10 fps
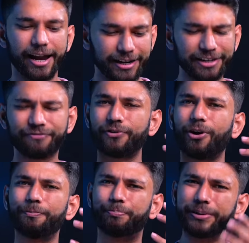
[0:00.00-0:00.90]
And if
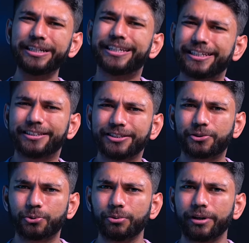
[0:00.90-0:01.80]
not beating these
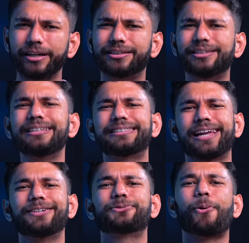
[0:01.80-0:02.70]
two, it still
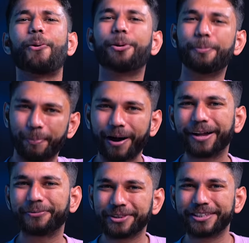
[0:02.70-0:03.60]
stands on
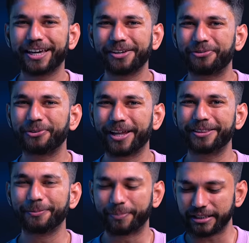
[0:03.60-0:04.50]
par with the iPhone
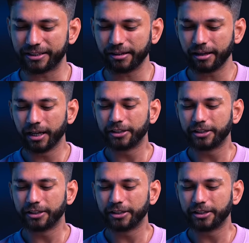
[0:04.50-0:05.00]
and the Pixel.